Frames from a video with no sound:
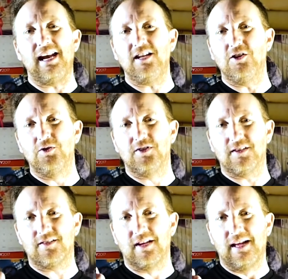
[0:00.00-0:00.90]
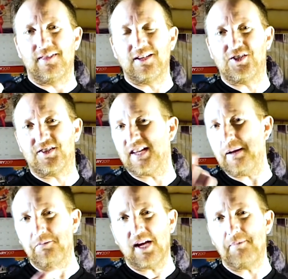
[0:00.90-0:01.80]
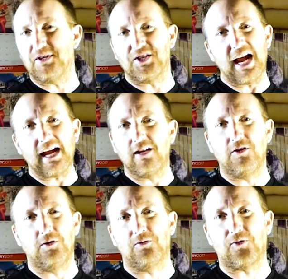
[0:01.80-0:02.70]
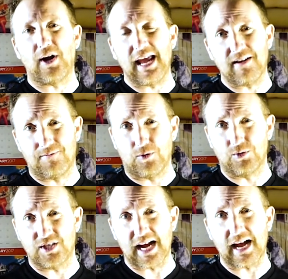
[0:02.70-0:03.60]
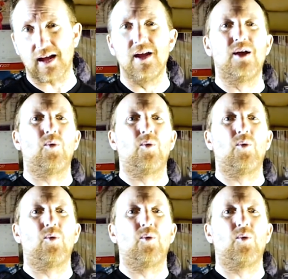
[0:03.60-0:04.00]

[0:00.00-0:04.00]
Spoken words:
And it uses the same type of jack you'd use for a headphone jack.